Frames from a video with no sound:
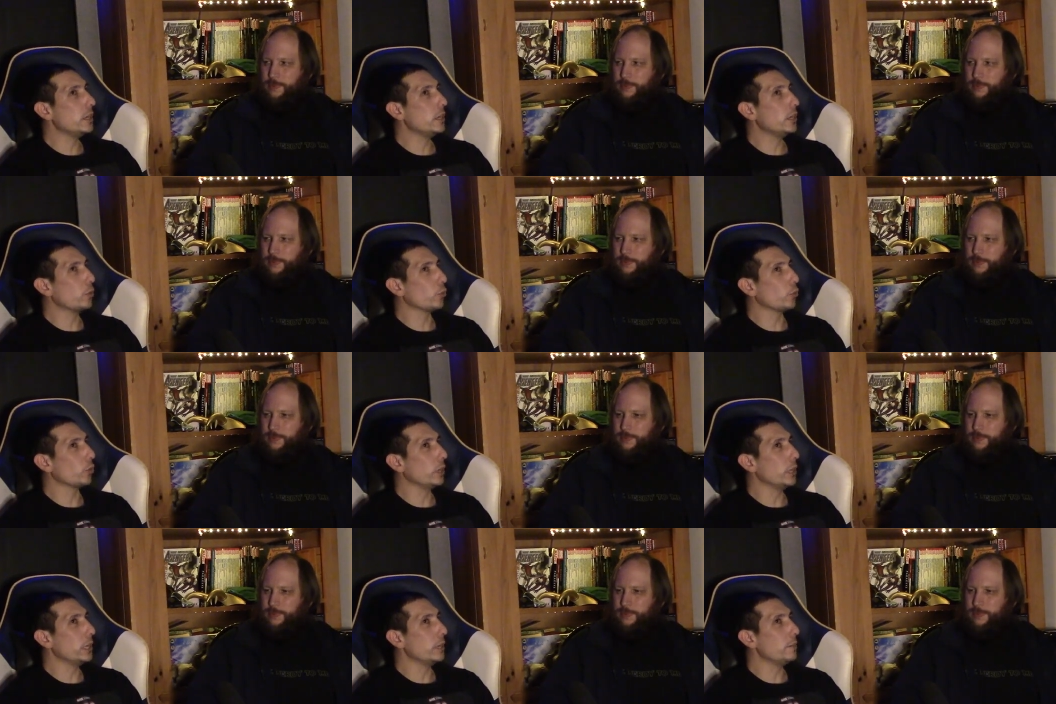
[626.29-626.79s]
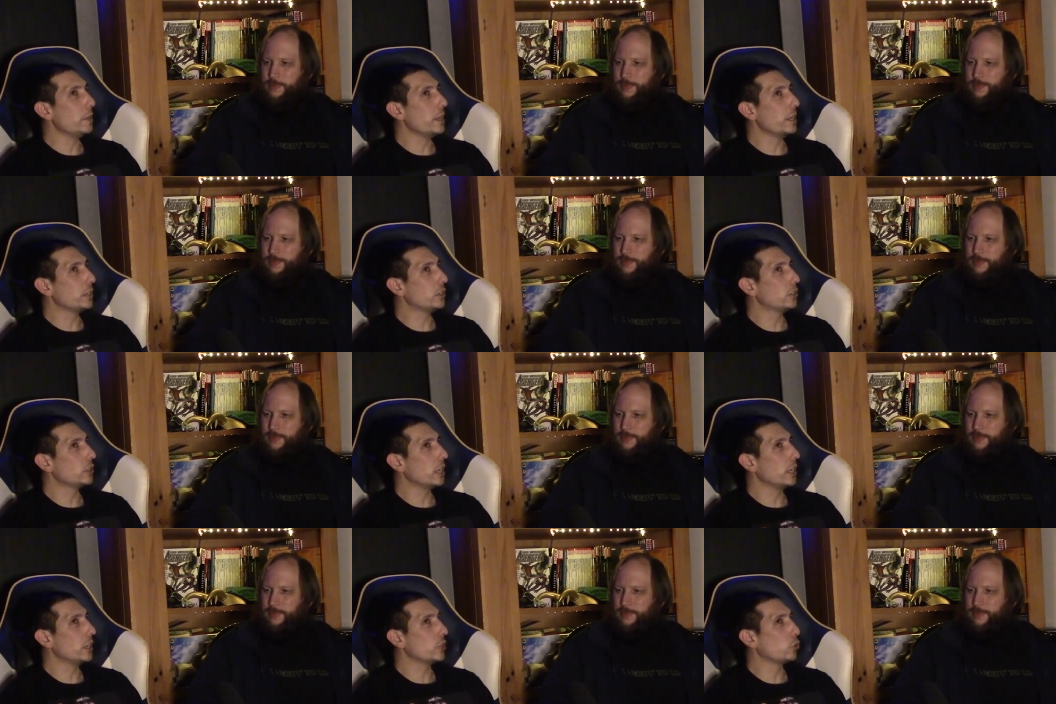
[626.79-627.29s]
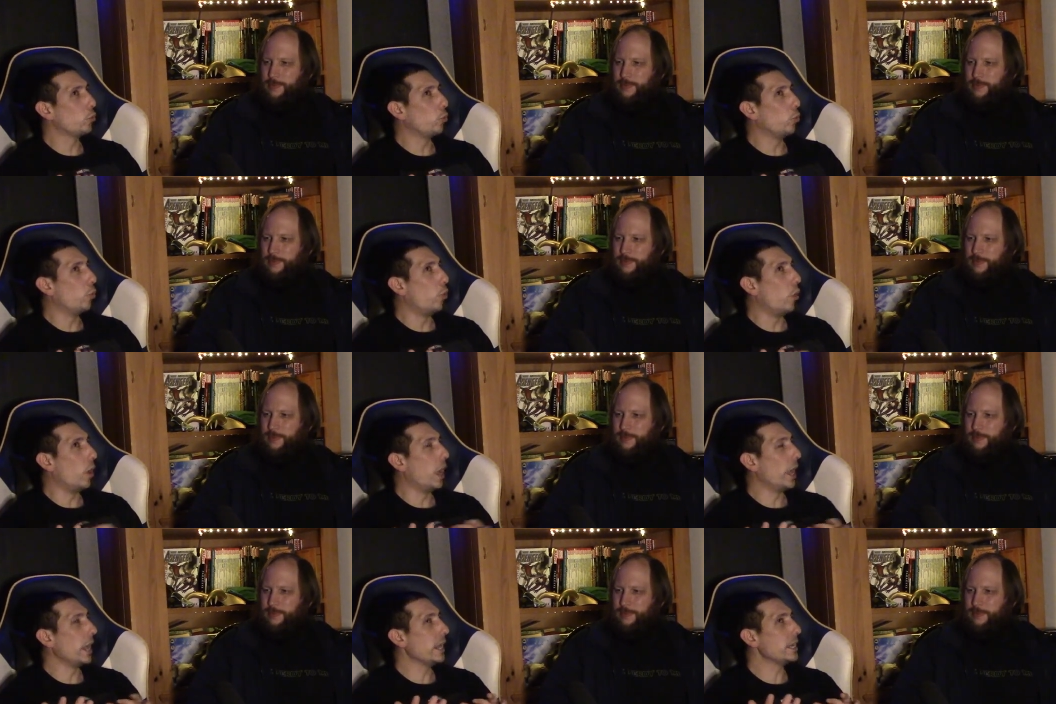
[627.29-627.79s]
Speaker 1: it didn't really make sense
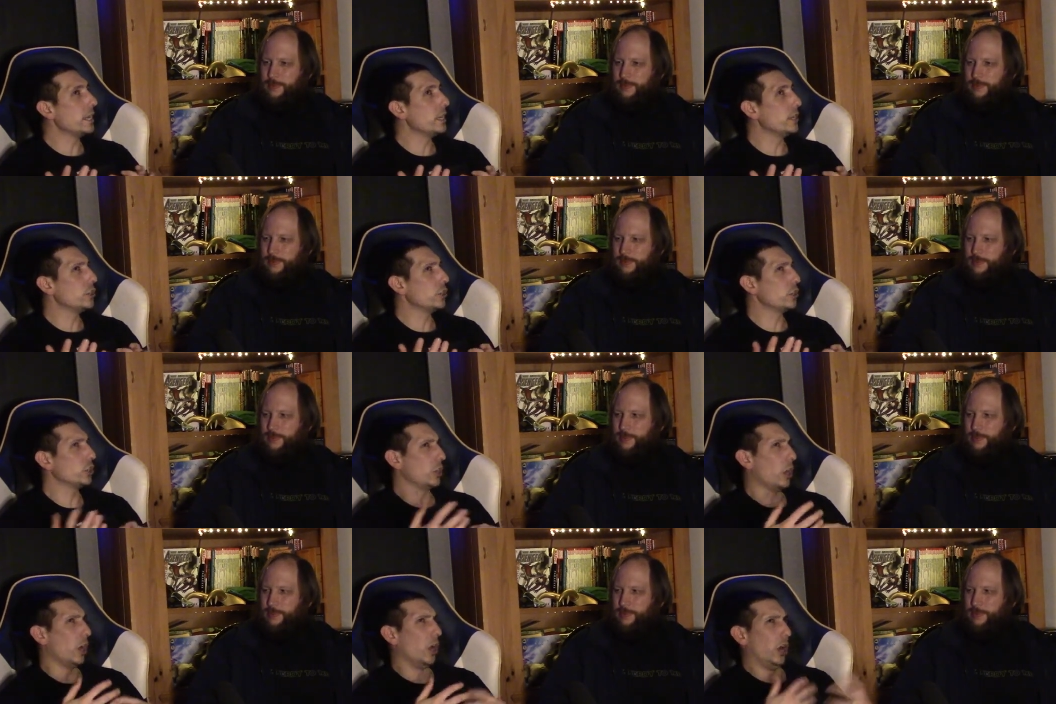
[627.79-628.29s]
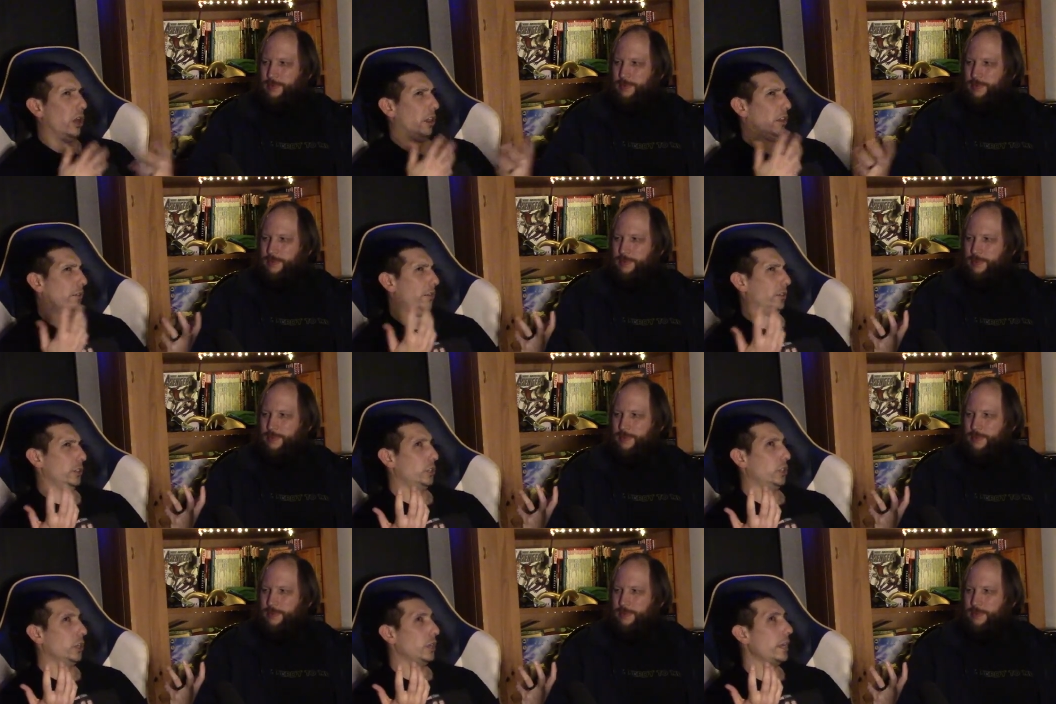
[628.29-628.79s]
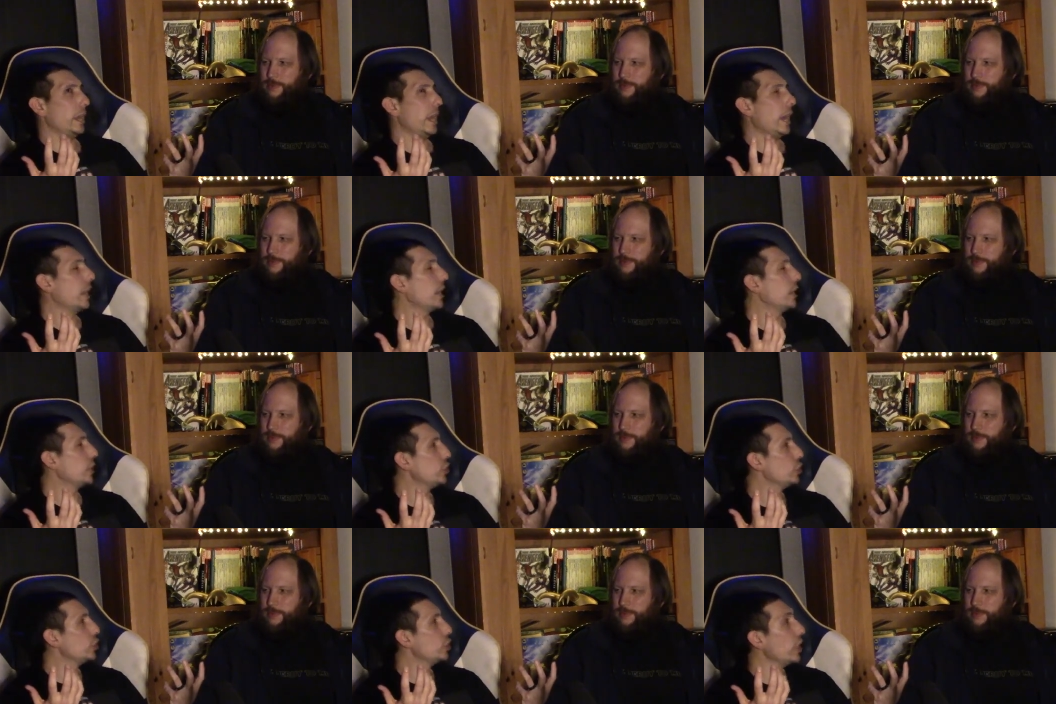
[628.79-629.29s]
why he just all of a sudden
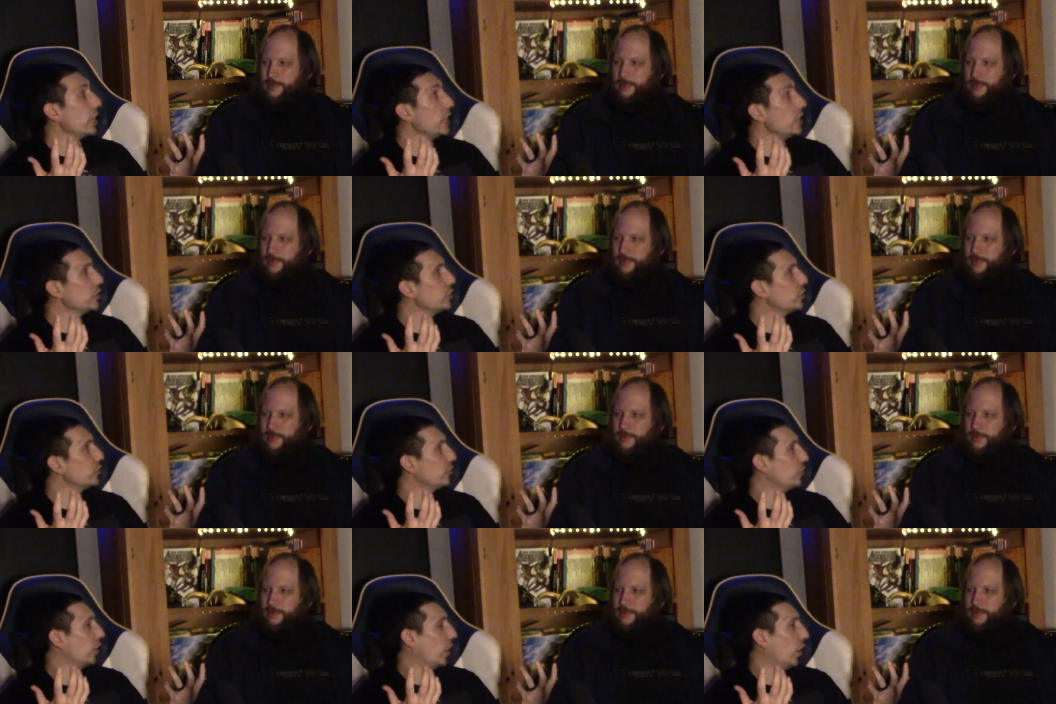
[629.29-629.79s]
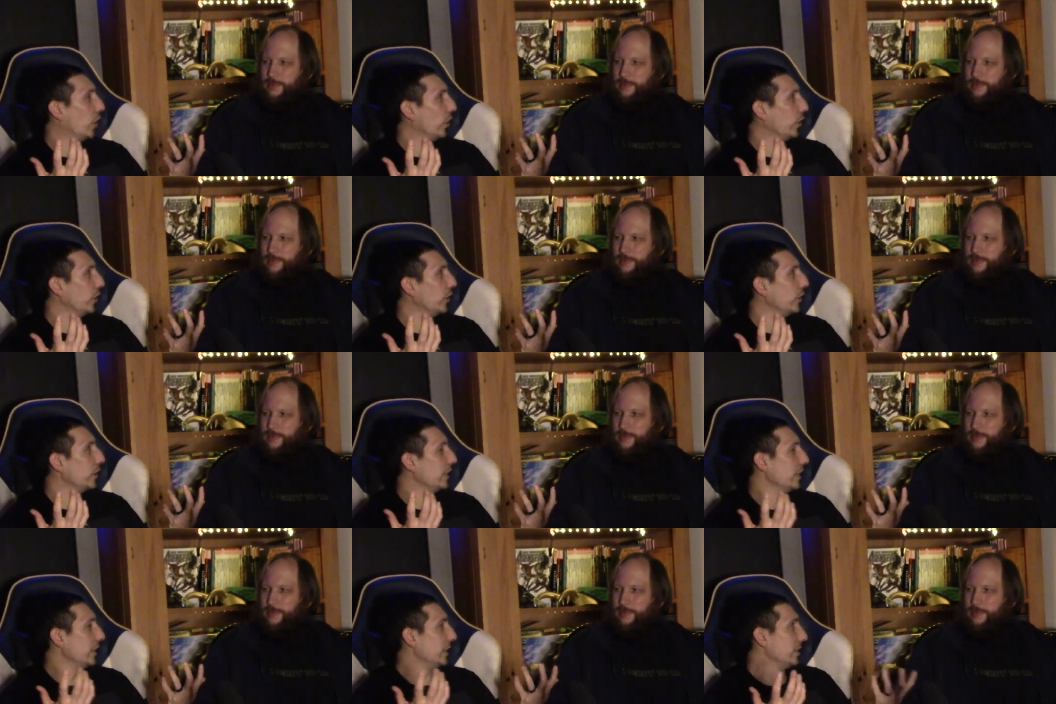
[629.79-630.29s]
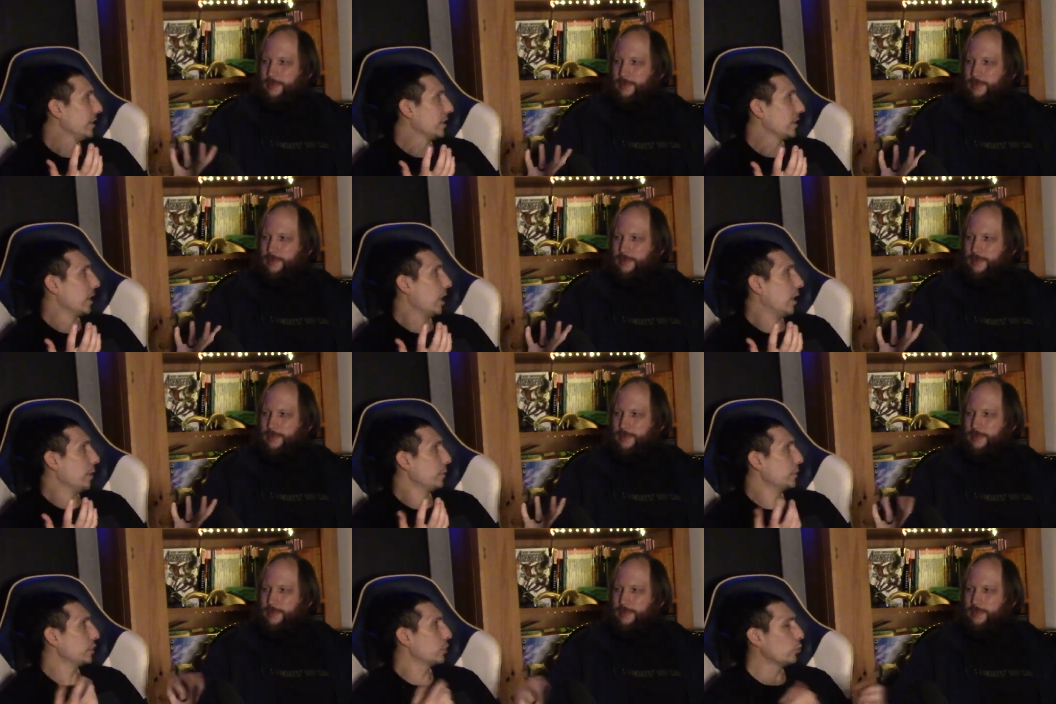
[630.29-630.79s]
had a change of heart in the
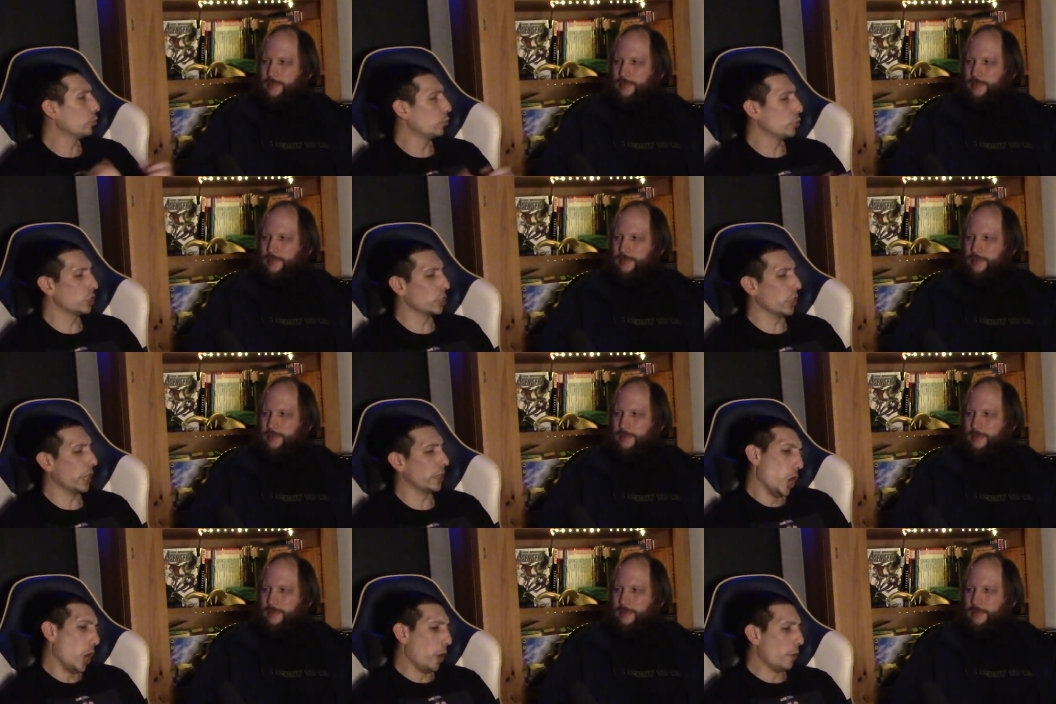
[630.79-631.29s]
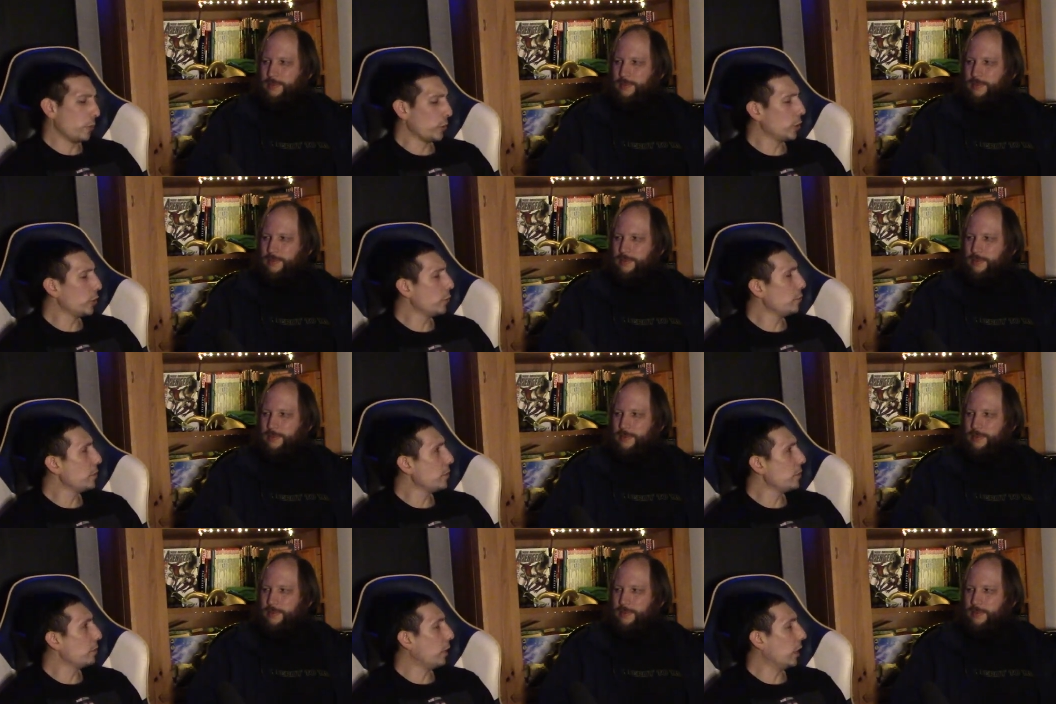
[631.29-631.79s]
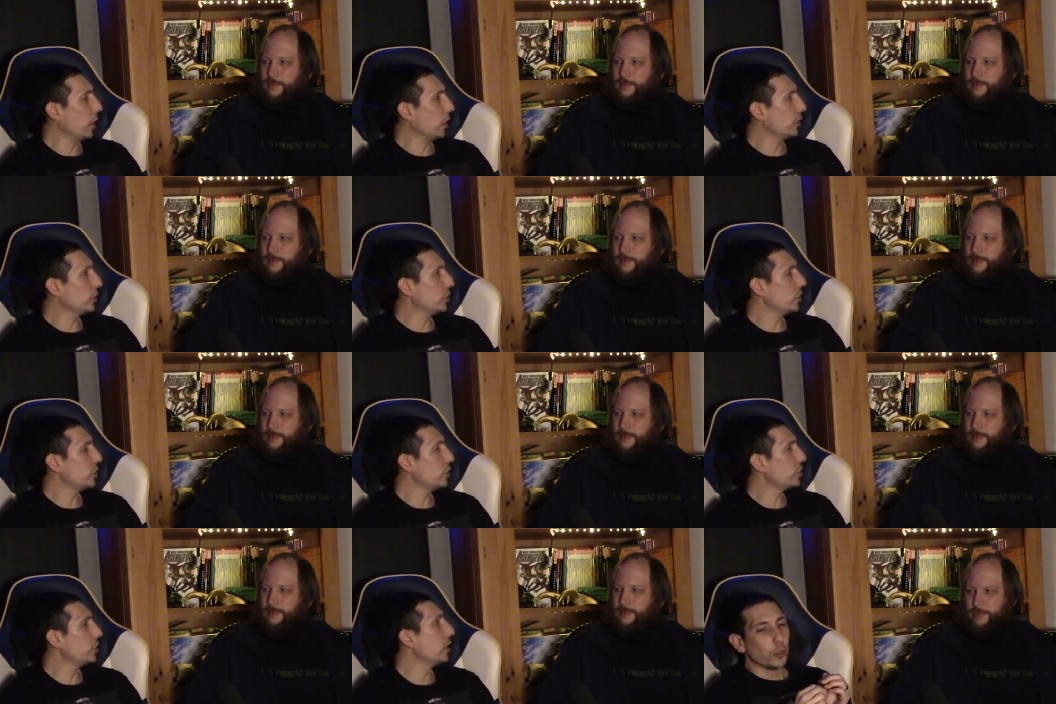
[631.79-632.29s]
comics and was like, I'm gonna be a
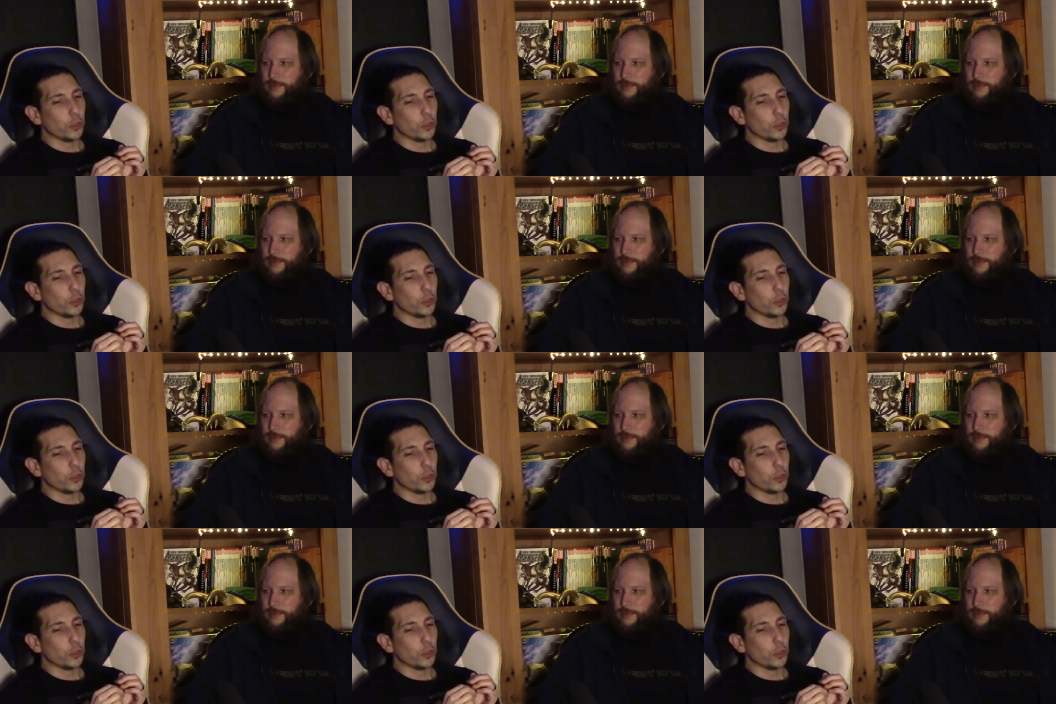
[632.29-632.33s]
politician.